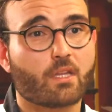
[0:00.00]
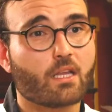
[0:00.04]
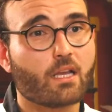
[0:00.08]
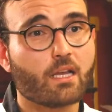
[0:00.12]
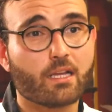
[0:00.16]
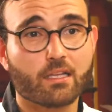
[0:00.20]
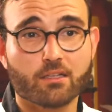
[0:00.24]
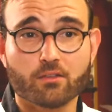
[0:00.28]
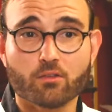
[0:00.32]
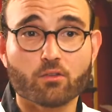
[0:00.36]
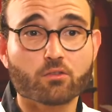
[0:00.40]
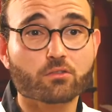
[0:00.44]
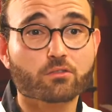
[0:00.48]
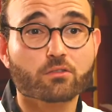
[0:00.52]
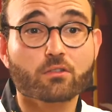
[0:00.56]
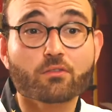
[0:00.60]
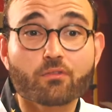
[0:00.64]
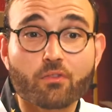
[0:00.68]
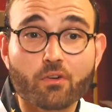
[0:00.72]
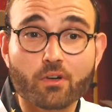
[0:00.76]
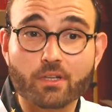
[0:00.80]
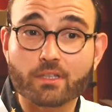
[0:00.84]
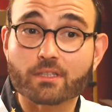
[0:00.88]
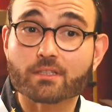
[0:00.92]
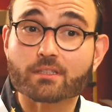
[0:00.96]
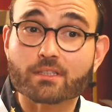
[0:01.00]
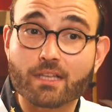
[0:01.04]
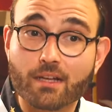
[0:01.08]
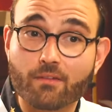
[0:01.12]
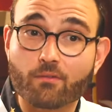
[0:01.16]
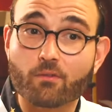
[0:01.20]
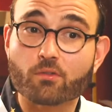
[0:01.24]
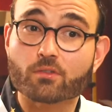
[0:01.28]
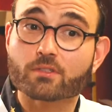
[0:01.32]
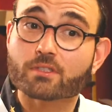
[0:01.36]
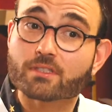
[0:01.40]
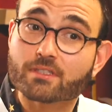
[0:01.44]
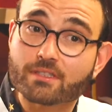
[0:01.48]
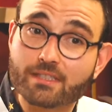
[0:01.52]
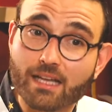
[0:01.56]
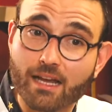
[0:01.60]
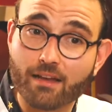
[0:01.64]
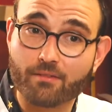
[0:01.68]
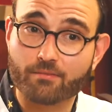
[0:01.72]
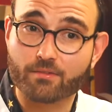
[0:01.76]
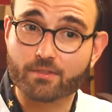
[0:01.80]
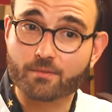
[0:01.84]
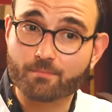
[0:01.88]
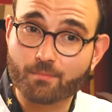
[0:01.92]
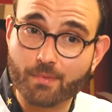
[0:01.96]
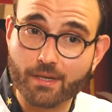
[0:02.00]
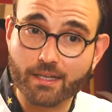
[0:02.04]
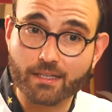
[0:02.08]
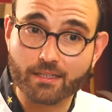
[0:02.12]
and also for in terms of size,